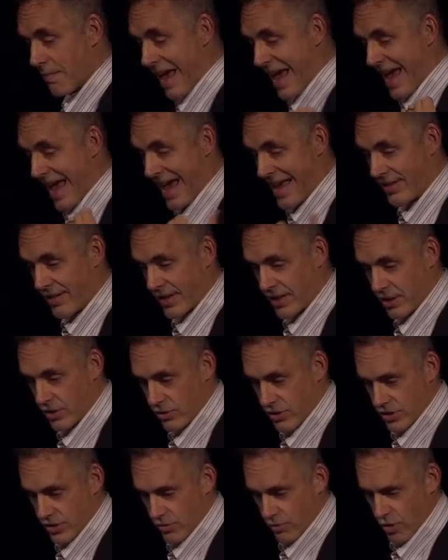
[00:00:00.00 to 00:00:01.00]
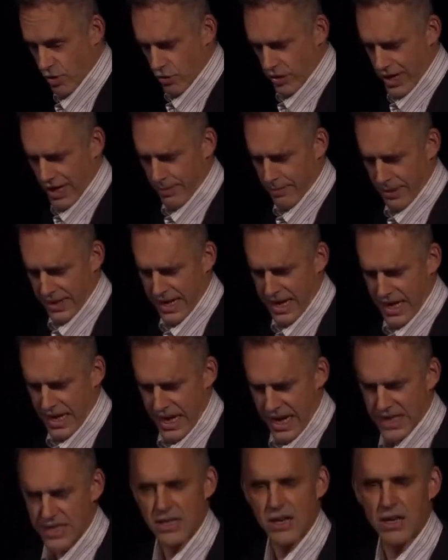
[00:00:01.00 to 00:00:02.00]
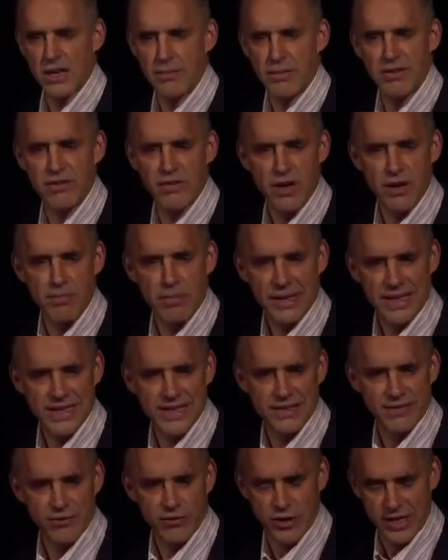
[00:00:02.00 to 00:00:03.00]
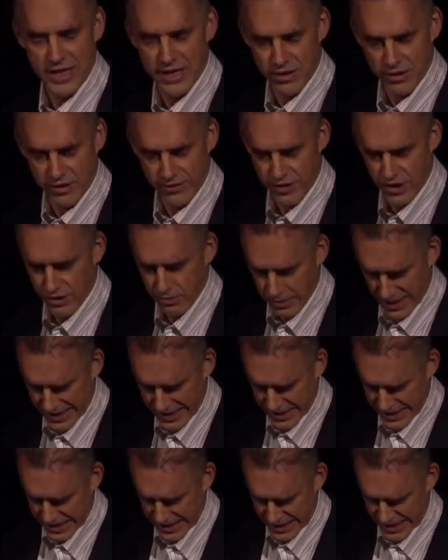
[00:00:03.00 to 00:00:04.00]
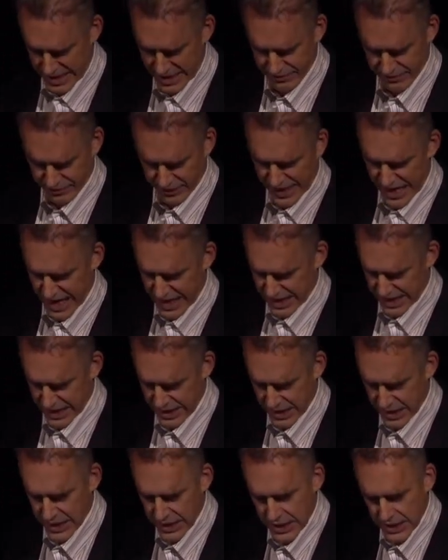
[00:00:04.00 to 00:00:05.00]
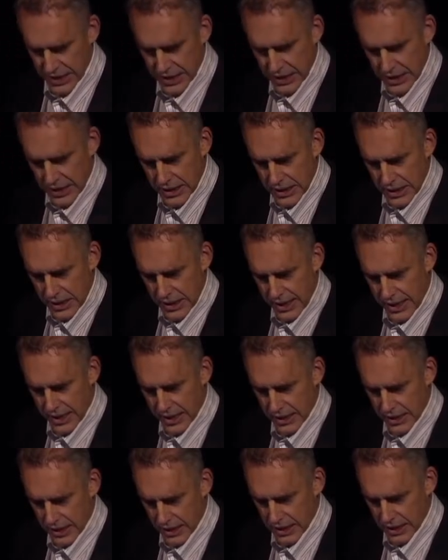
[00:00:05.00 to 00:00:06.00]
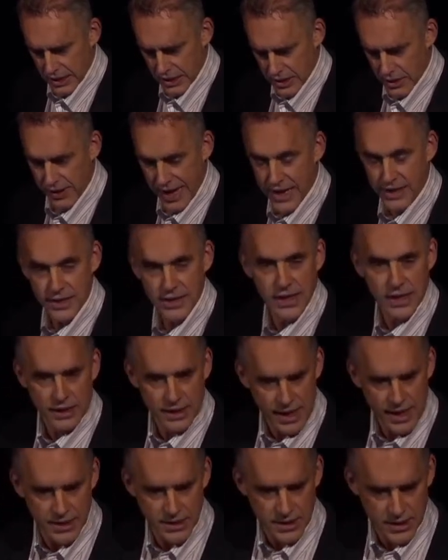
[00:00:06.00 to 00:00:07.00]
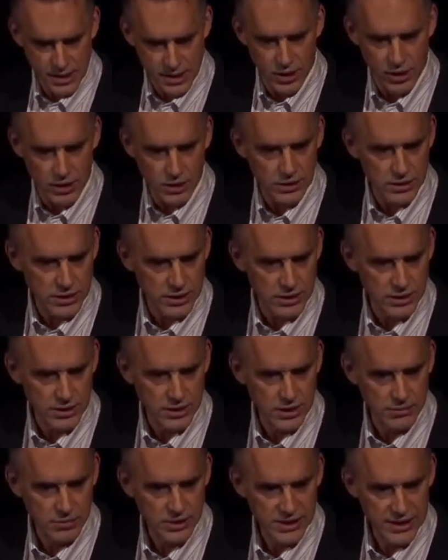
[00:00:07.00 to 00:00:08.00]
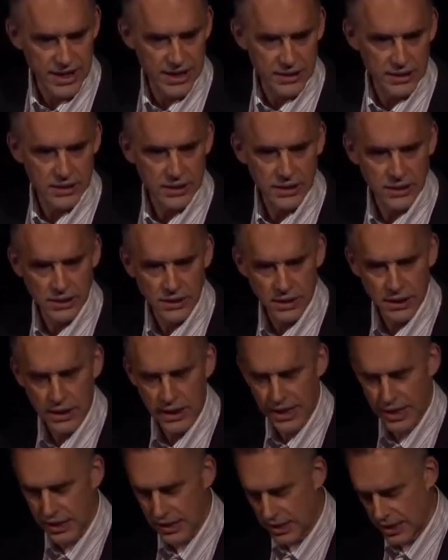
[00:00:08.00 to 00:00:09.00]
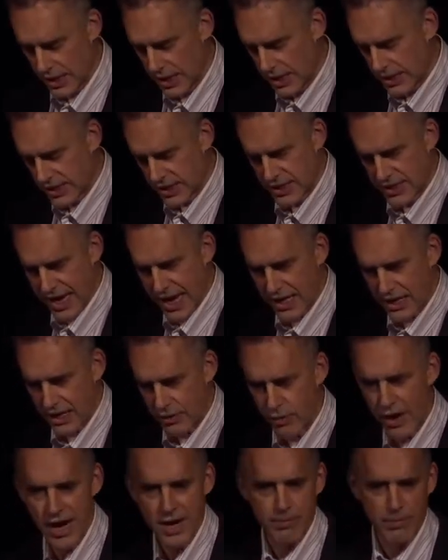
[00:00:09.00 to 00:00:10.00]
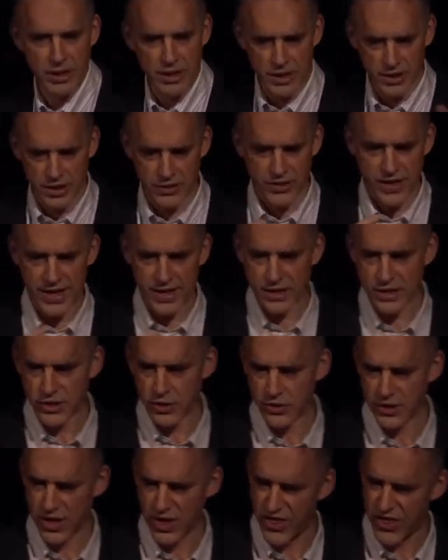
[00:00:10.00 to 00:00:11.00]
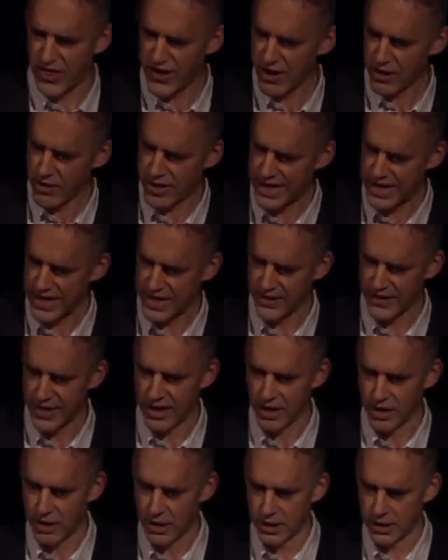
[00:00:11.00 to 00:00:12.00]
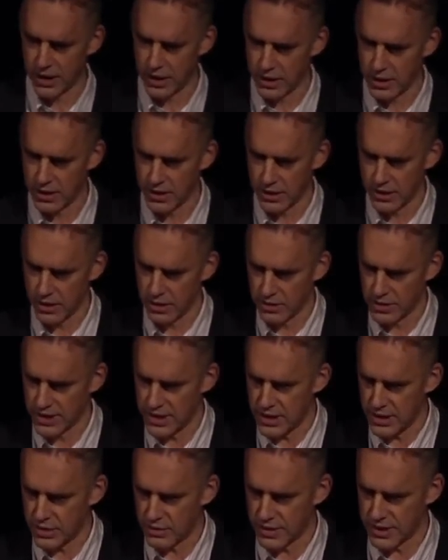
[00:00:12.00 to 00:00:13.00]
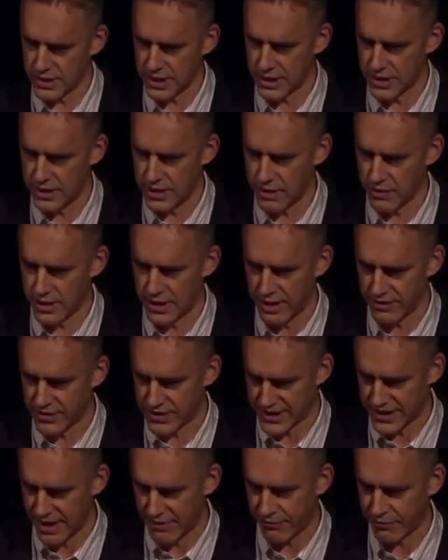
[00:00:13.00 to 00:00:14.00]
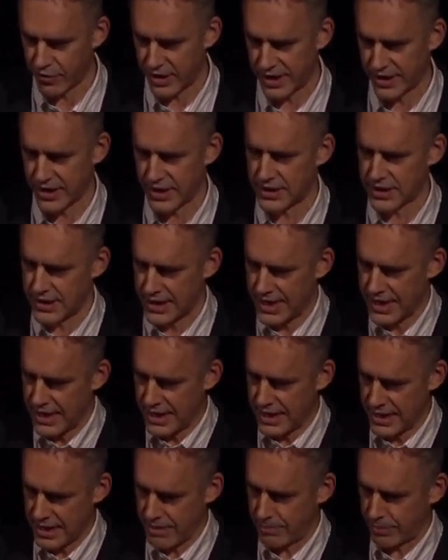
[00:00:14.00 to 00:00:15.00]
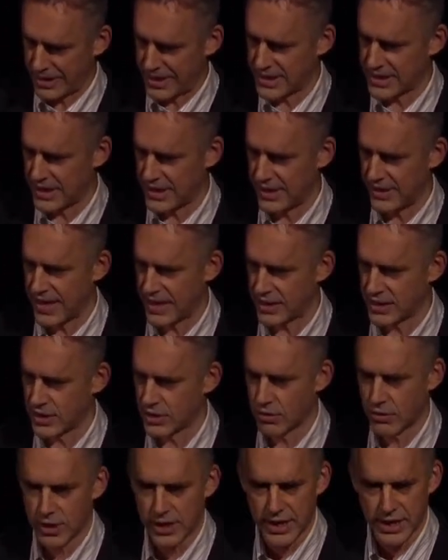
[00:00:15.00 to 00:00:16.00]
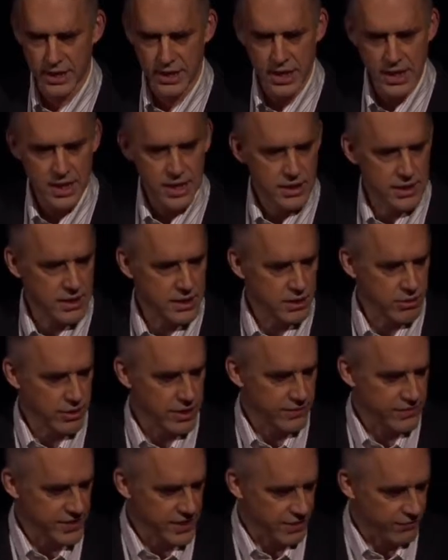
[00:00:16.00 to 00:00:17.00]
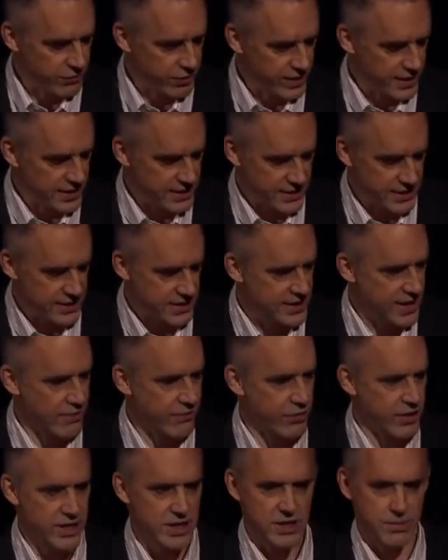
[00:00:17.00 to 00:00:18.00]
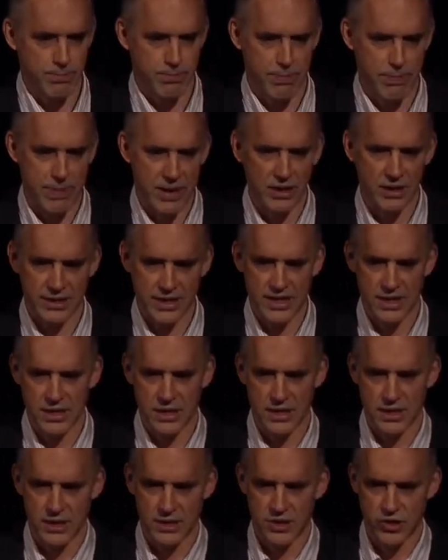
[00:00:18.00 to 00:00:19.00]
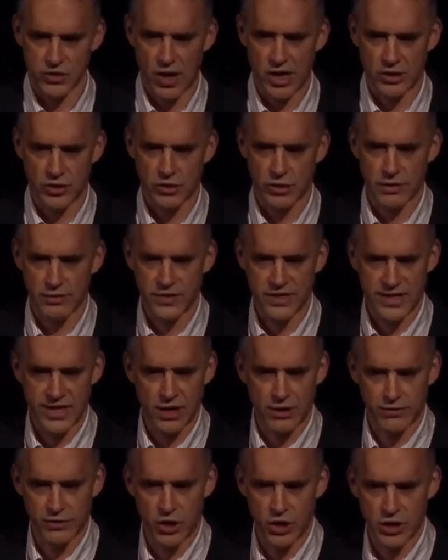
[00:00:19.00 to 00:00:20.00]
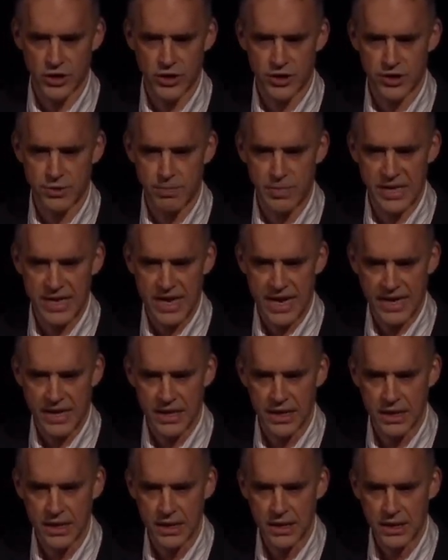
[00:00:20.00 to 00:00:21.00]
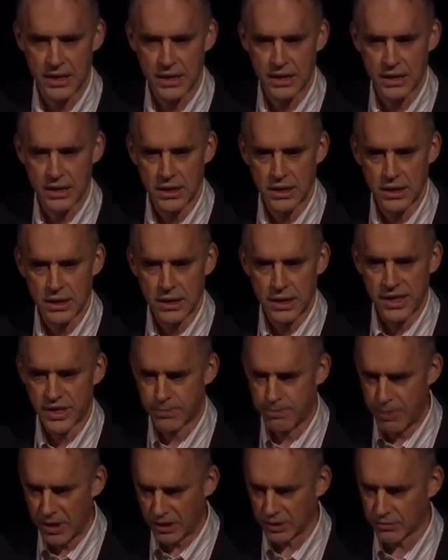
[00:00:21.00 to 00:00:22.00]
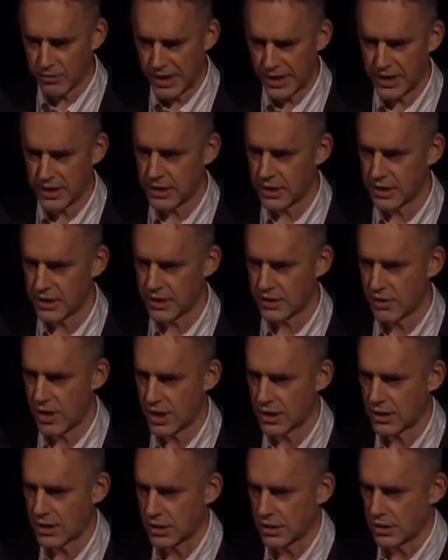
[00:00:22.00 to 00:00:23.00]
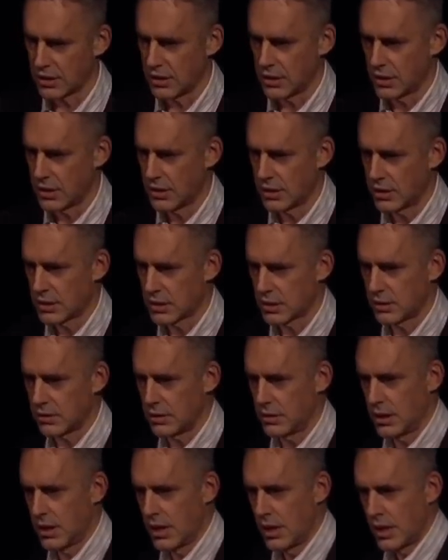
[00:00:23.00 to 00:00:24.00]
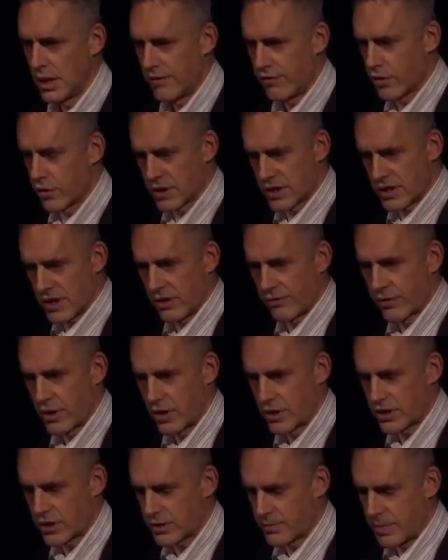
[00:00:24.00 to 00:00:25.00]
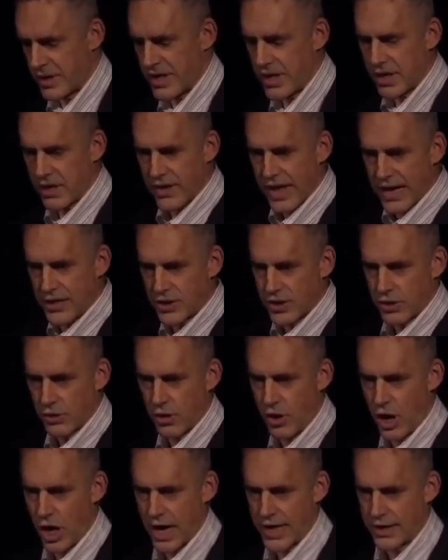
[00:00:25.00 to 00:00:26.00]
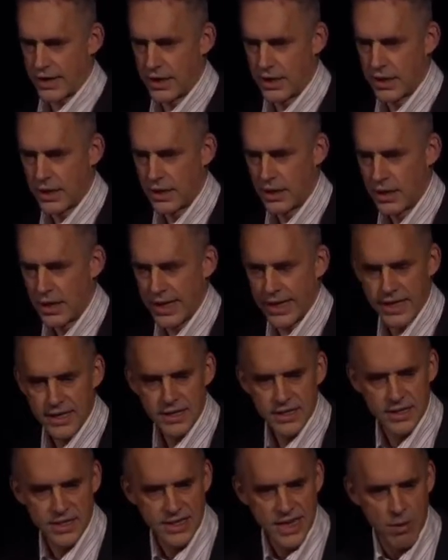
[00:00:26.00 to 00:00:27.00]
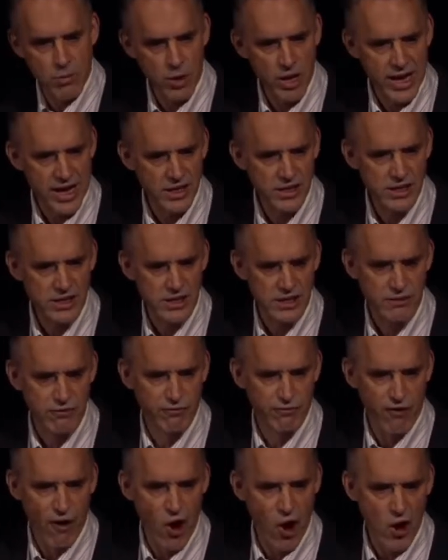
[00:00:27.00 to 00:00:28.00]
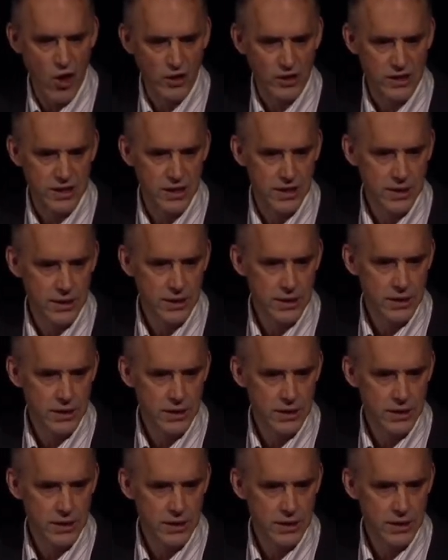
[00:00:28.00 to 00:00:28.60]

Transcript: man that you just woke up. And that's not going to be very pleasant for either of you, but tough luck. And so that's it. That's the curse in some sense. And it's exactly right. But the thing is, there's a theory in there. There's an interesting theory of suffering that's implicit in that story. And the theory of suffering is that suffering is built into the structure of self-conscious being. It's built right into the structure. So if you're a self-conscious being, that's your lot. It isn't someone else's fault.